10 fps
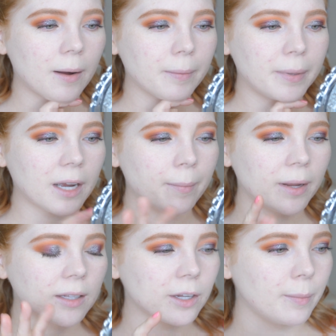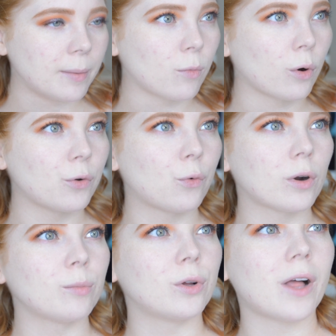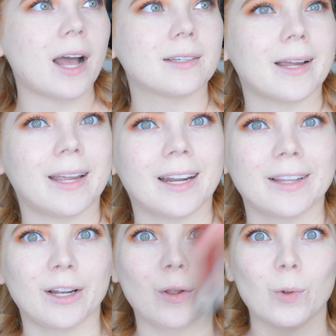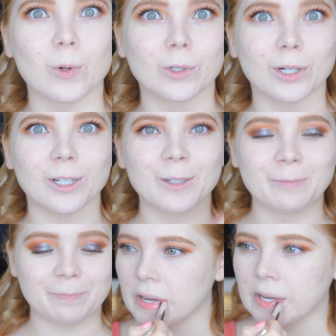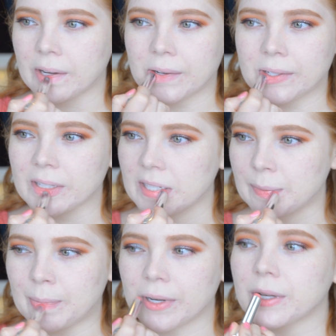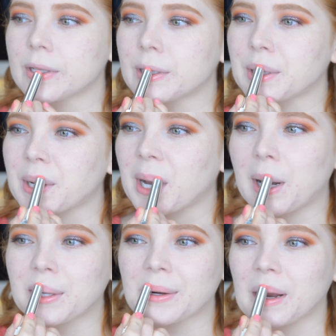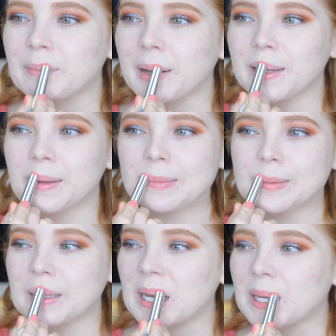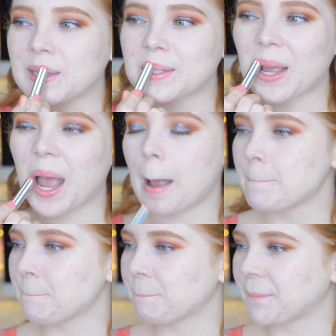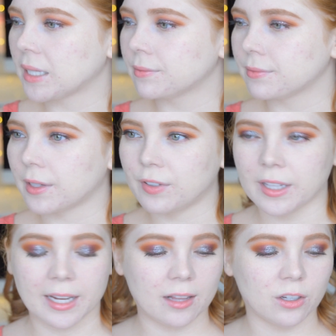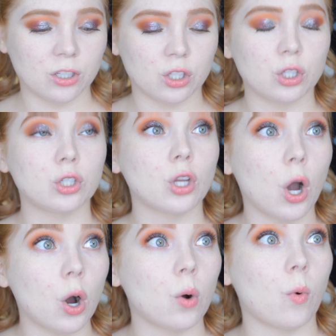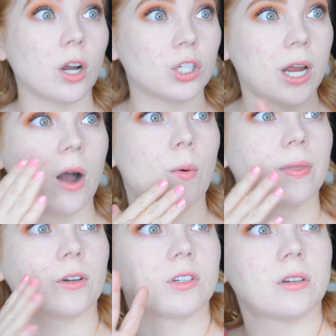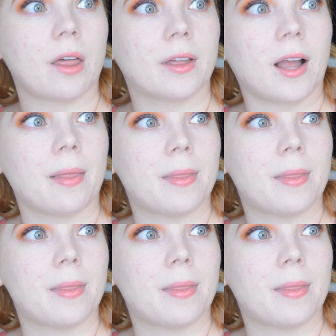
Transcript: becoming a little bit more normal as I get a little older. I always like to put color on my lips because I feel like I look so washed out when there's nothing on